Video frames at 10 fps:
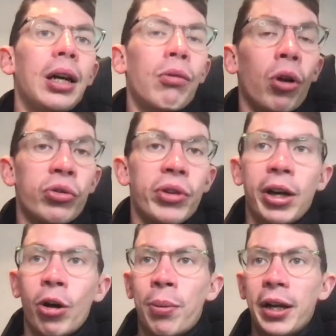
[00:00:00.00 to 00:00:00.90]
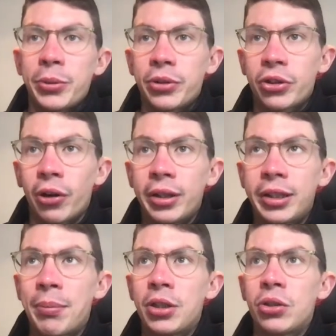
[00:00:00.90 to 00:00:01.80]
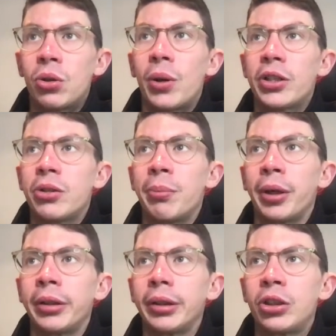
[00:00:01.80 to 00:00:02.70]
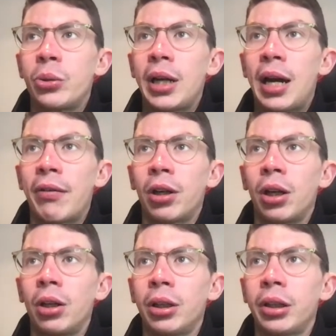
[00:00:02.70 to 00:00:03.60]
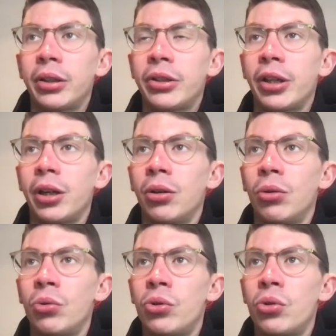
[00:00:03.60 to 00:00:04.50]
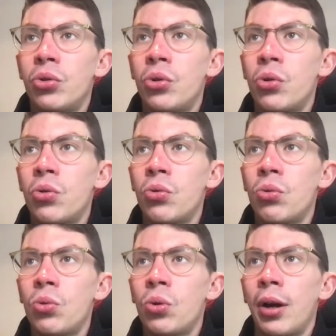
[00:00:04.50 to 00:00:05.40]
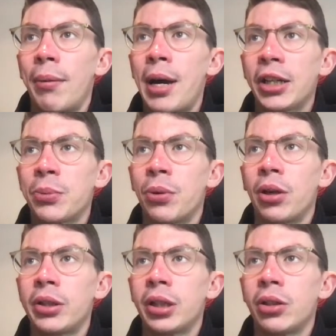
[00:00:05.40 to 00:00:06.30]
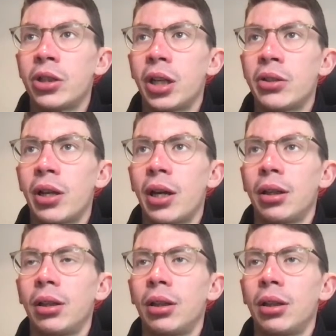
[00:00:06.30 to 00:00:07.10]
Rodrigo replacement. Sorry, I did miss your question, bud. Should we have a look? So, max price. Can I change that?